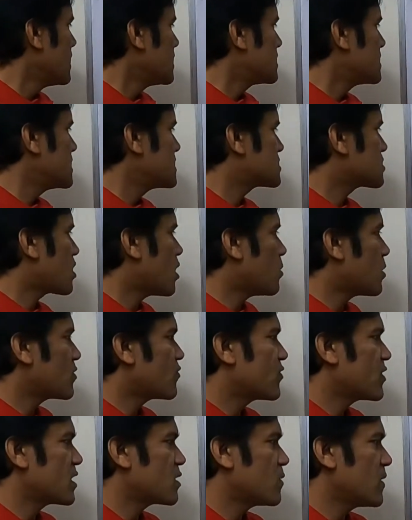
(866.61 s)
this common
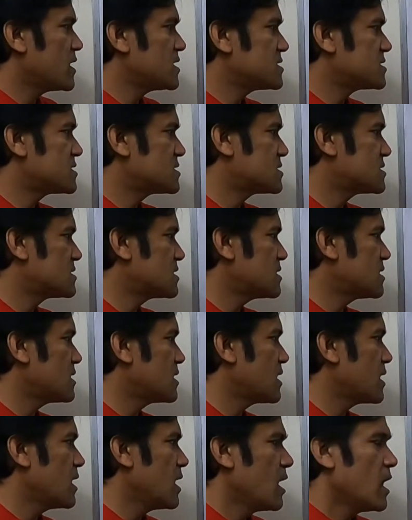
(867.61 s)

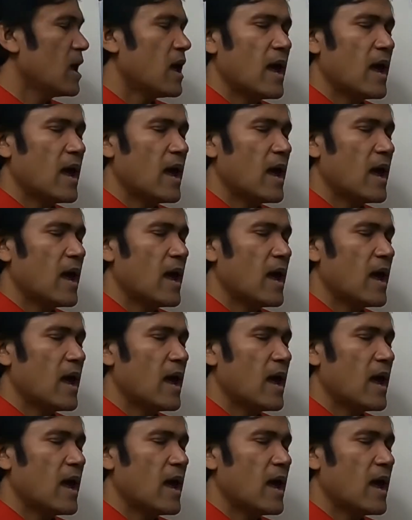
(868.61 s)
frequency